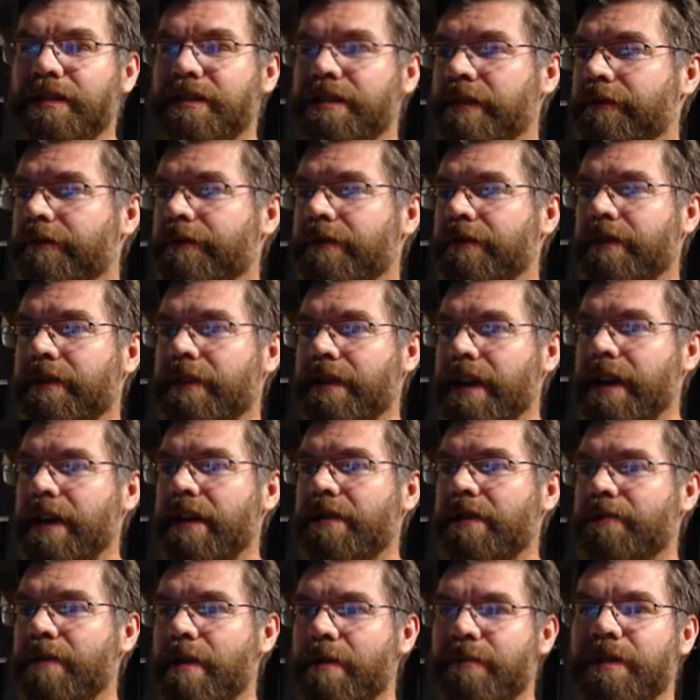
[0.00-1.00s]
different
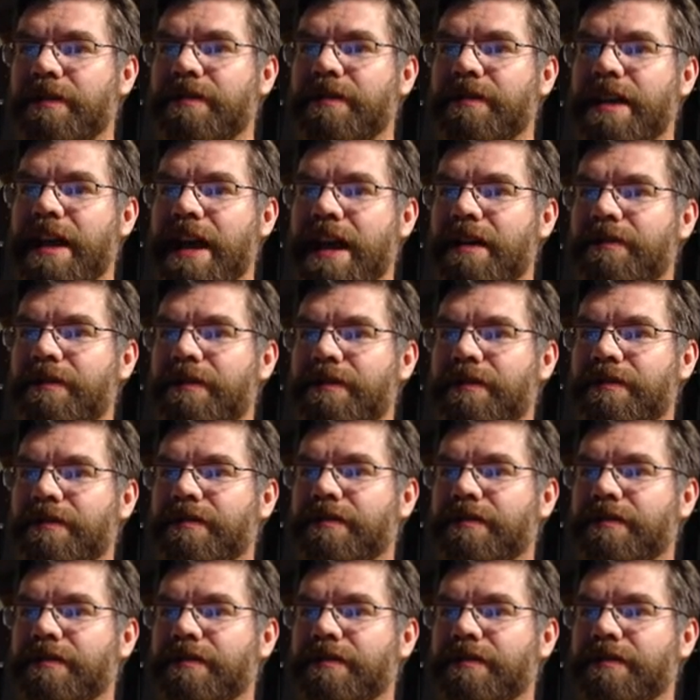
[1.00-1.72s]
game. I mean, yeah, there's